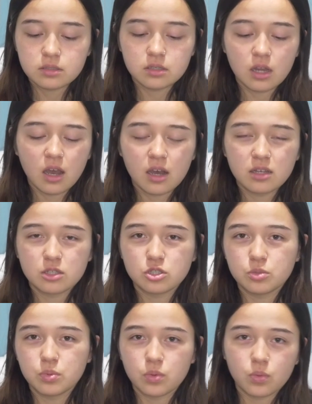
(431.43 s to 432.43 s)
not
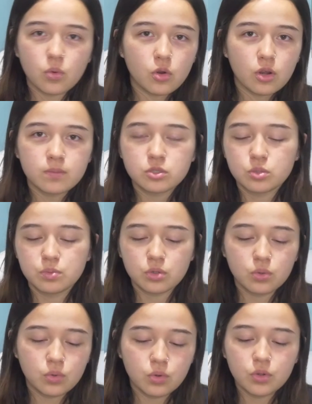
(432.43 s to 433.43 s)
super warm, super
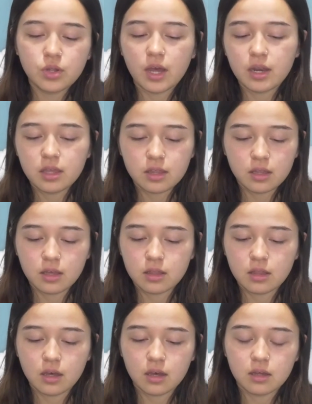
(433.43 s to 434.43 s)
cool, anything
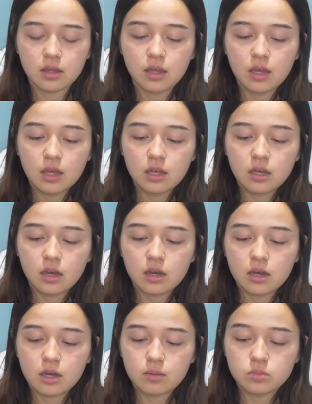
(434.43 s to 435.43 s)
like that.
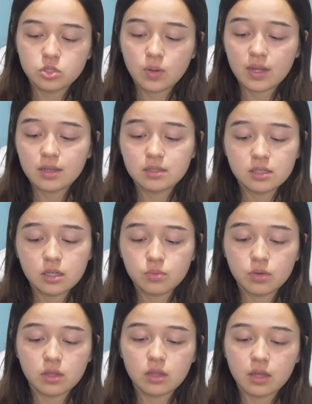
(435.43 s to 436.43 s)
So I did
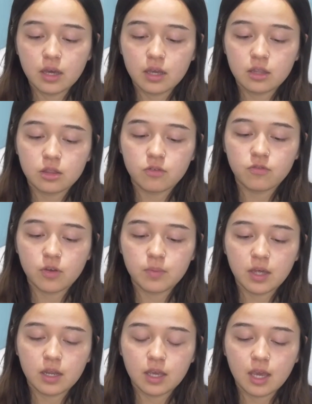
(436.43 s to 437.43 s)
really like the film
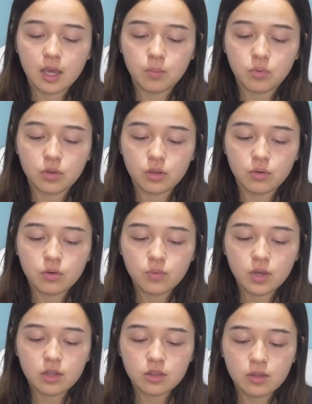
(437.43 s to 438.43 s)
that it came preloaded
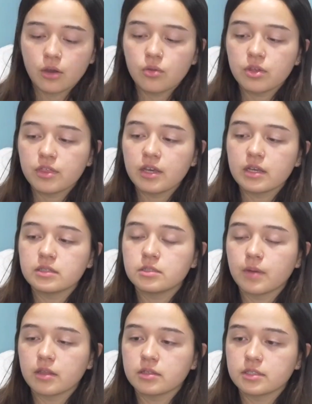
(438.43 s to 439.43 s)
with. Only thing is
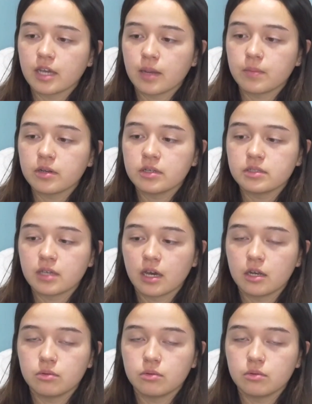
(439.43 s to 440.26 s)
about this camera is that it